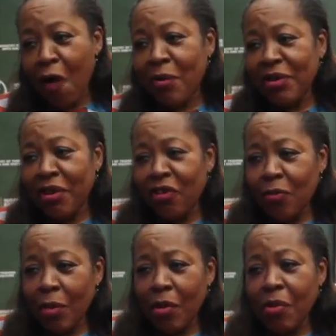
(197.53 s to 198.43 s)
Obi de
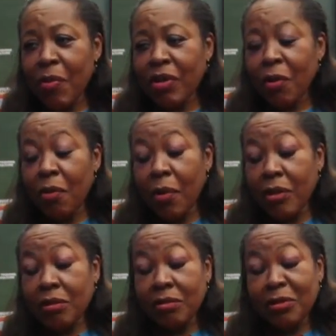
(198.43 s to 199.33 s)
adwuma mo obi
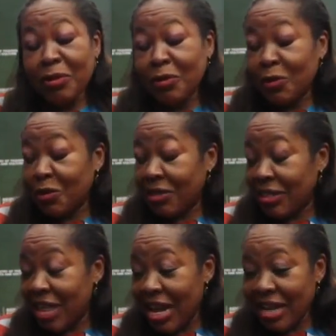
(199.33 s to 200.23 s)
be
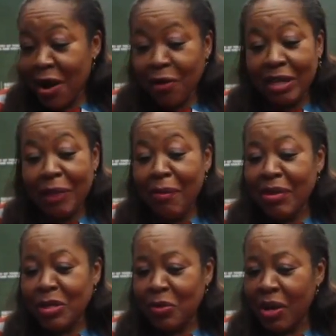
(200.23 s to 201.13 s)
sia na o de ba
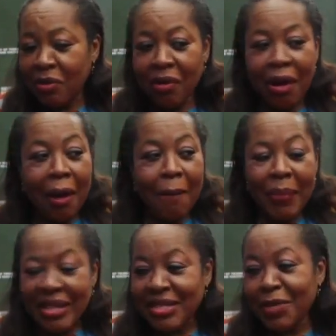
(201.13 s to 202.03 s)
ba sia no.
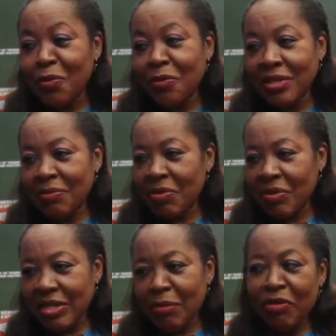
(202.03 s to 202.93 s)
But se uti mi
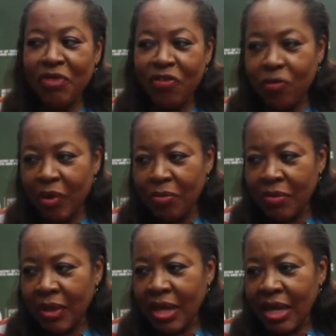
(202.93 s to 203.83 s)
hu se mi dre adwuma m.
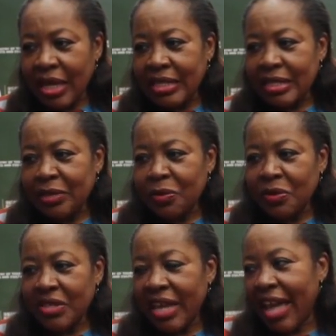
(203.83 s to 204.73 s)
Inti
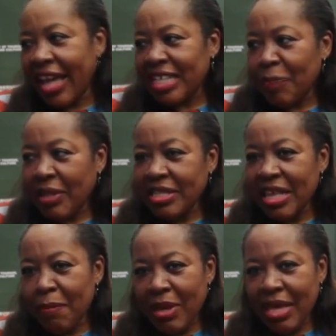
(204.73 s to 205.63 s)
no de expect
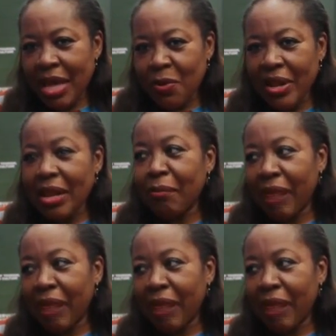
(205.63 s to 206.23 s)
se me ye no na